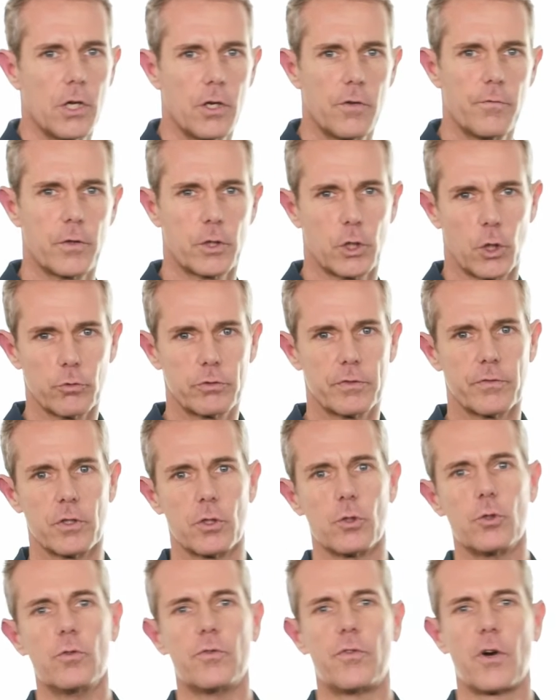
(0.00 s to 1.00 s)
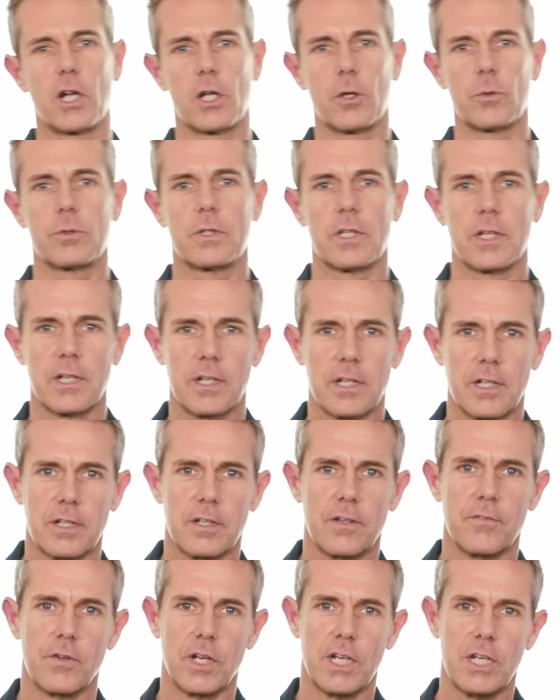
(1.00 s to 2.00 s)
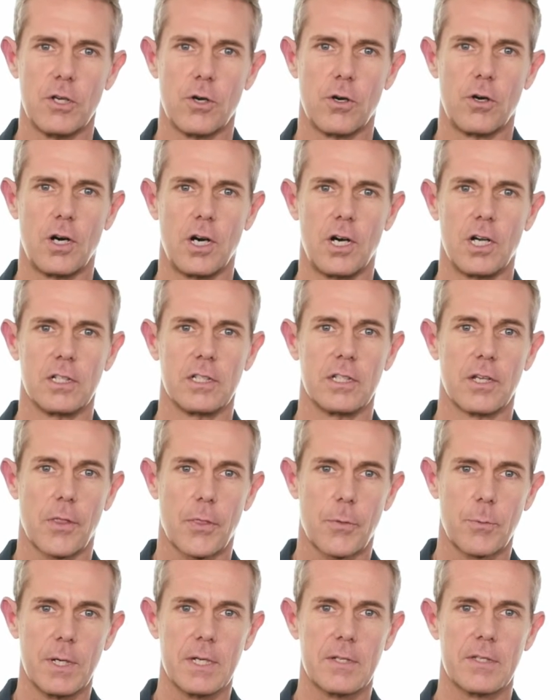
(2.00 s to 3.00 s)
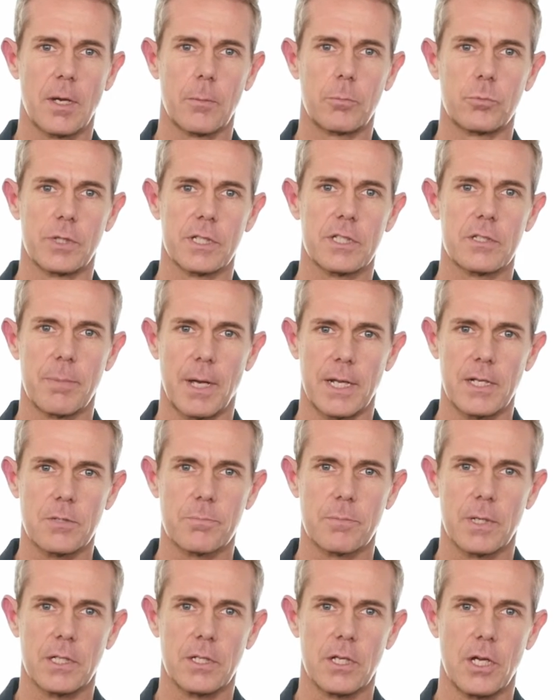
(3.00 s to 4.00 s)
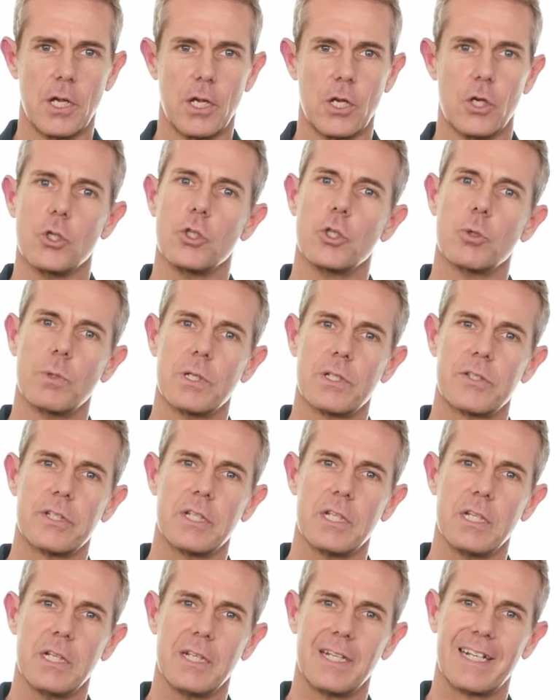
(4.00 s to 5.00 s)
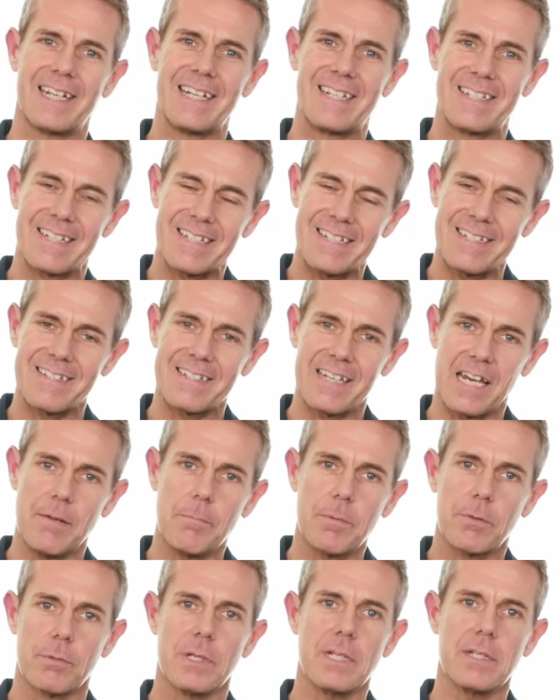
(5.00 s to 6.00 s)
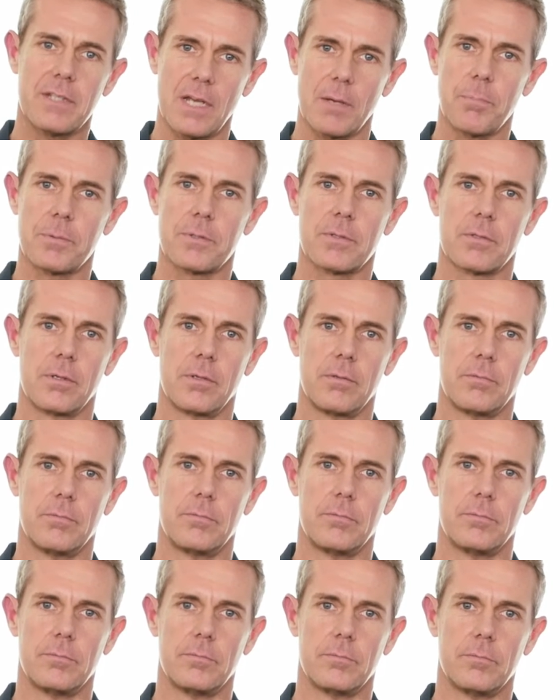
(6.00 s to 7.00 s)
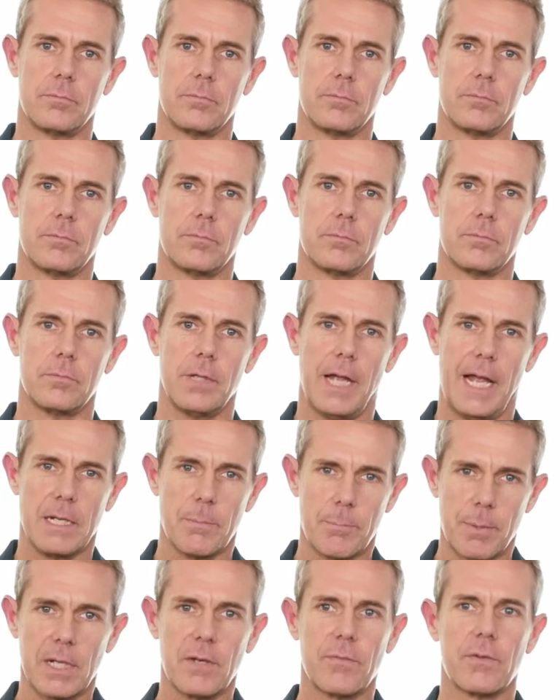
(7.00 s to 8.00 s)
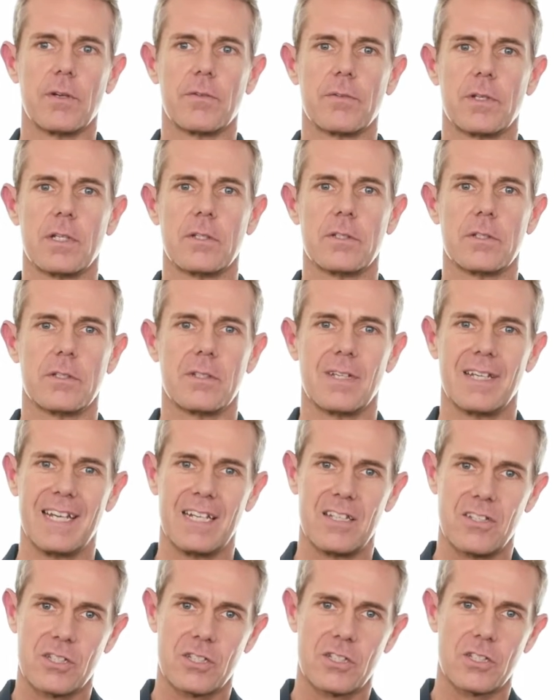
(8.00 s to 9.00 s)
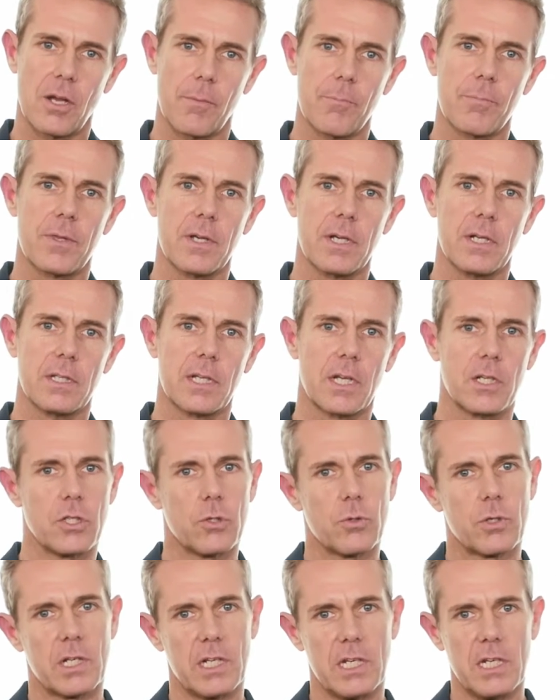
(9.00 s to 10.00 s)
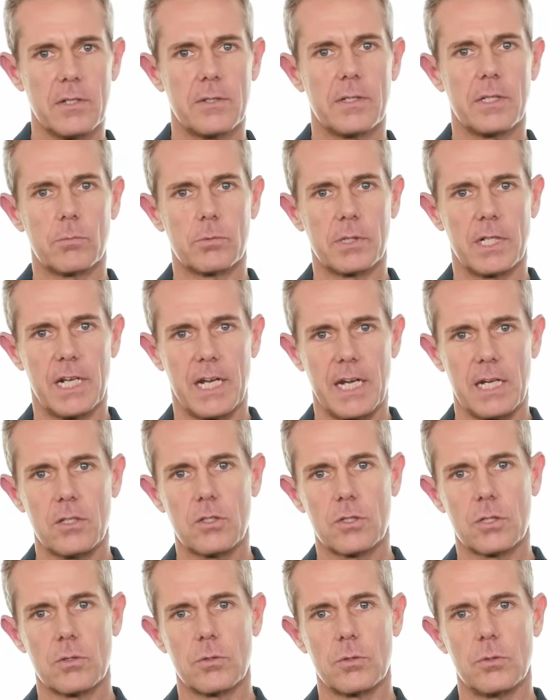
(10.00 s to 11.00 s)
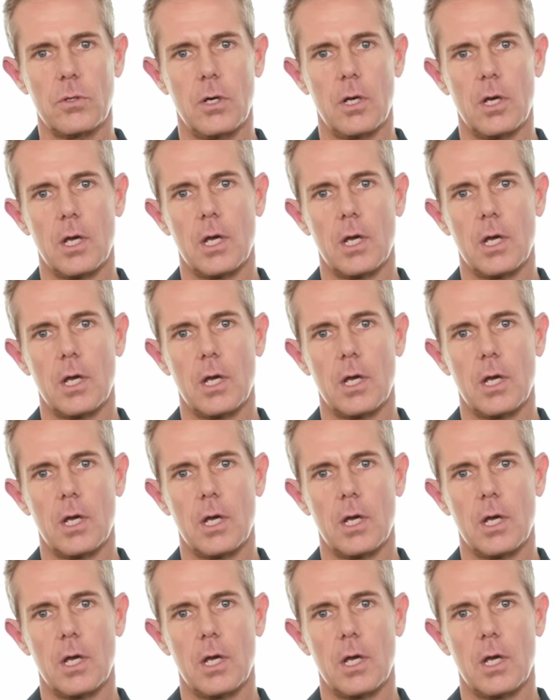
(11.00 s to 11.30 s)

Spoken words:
For those of you who followed the video on 3-step risk management, you will see that it's the same 3 steps. And the benefit of this is it's something that you can easily relate to.